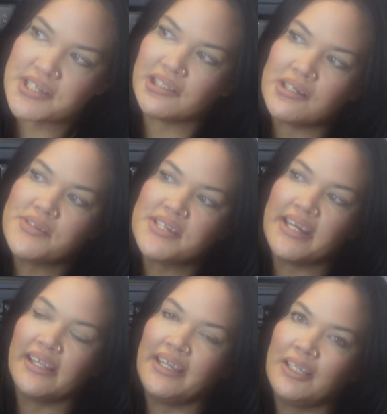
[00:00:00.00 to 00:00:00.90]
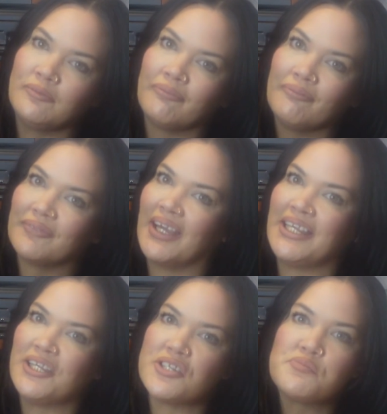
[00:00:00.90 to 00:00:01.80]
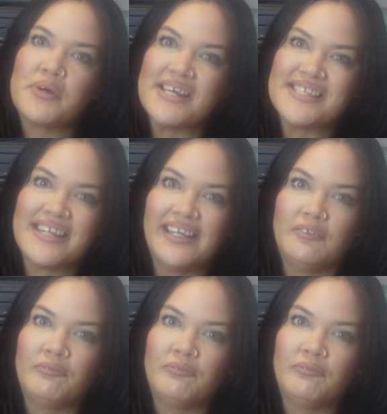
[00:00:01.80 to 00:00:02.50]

closed tightly and you just press it in.